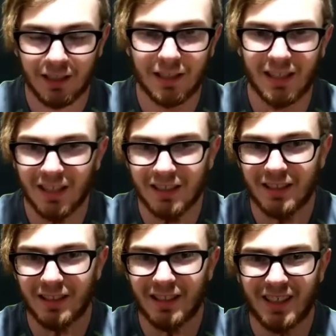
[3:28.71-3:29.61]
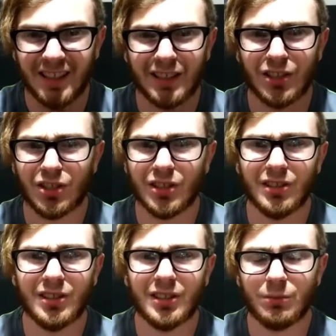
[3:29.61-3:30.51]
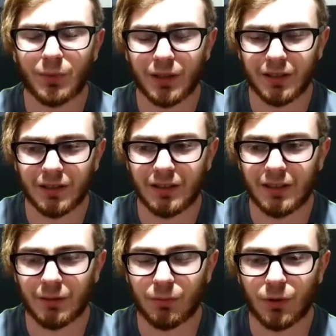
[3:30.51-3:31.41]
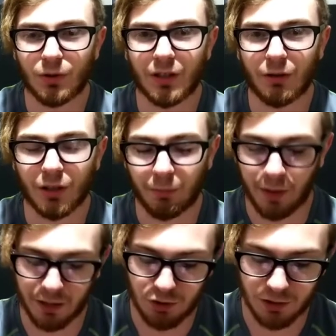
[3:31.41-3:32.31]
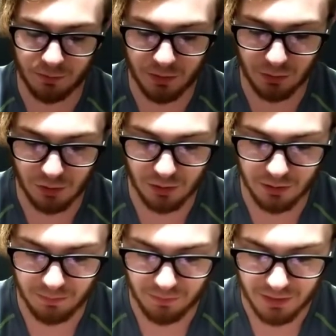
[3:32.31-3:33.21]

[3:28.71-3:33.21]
And that's not good, but I'm pretty sure that'll get patched in the future